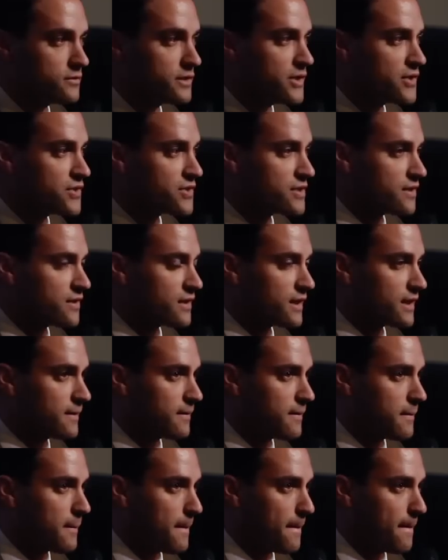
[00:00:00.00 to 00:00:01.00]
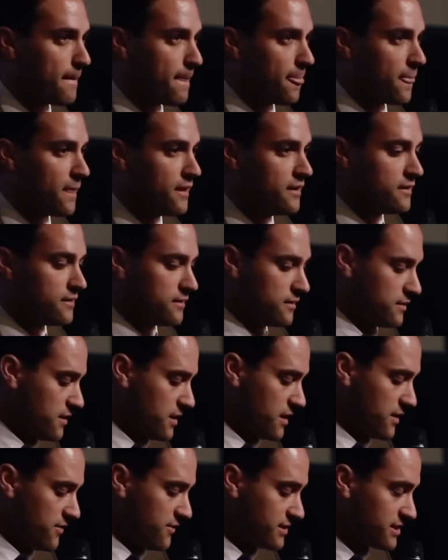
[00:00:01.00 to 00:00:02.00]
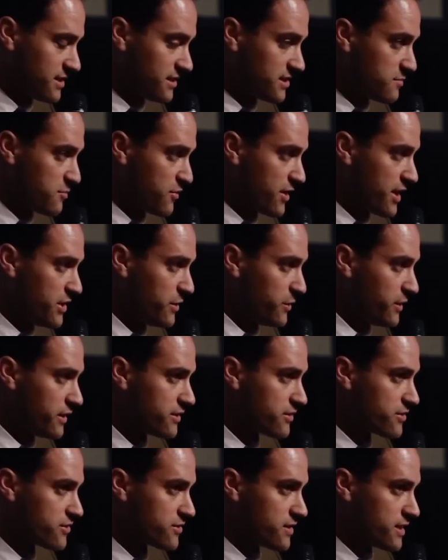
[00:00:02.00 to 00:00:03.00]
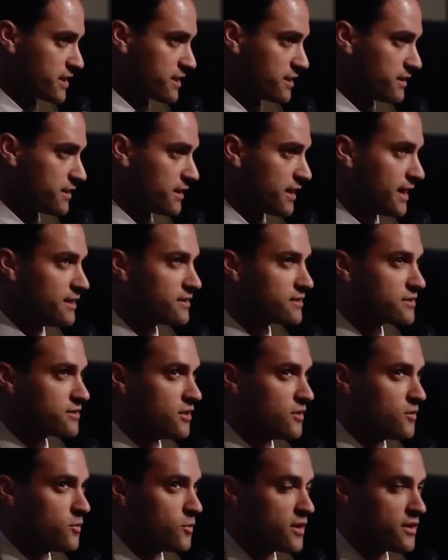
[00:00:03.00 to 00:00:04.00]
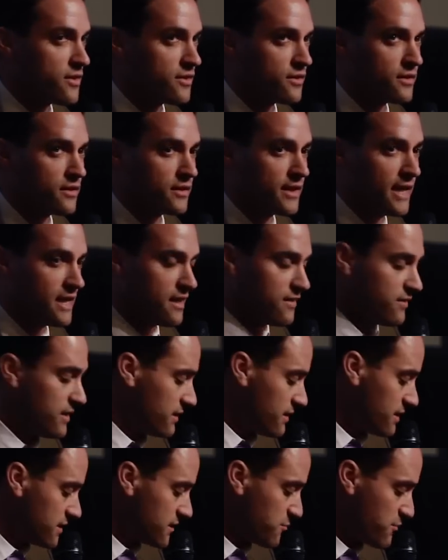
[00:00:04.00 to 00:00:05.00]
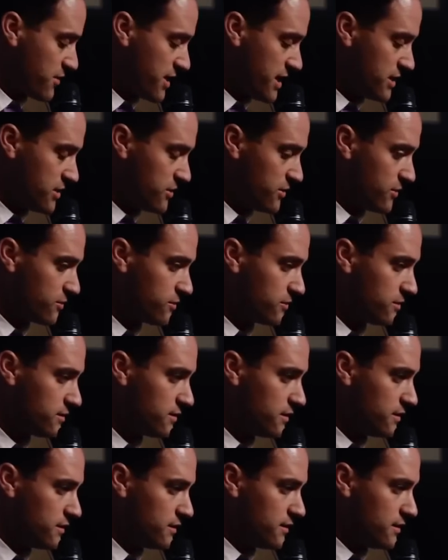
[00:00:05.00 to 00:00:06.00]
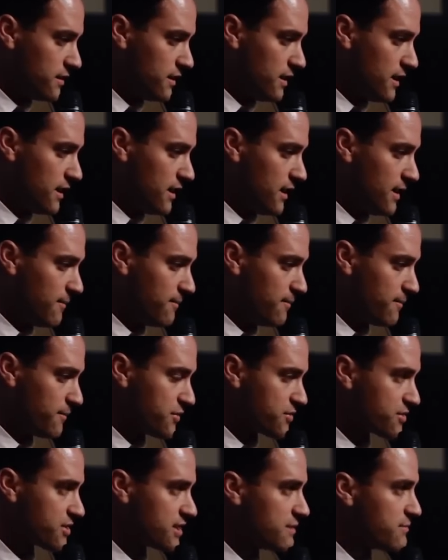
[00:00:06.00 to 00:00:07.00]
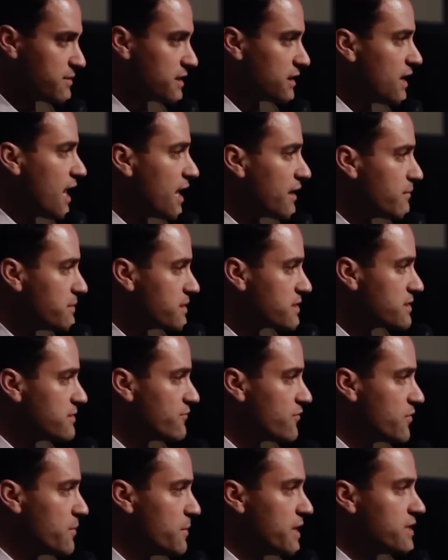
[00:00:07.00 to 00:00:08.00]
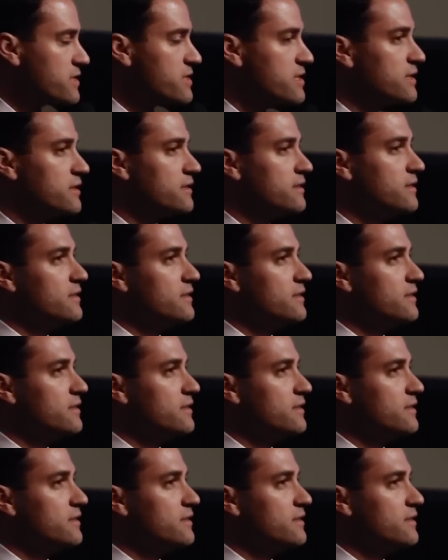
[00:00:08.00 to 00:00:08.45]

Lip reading: Here's the thing. This is a brand new industry. And so with anything that's brand new, there's going to be a lot of misinformation.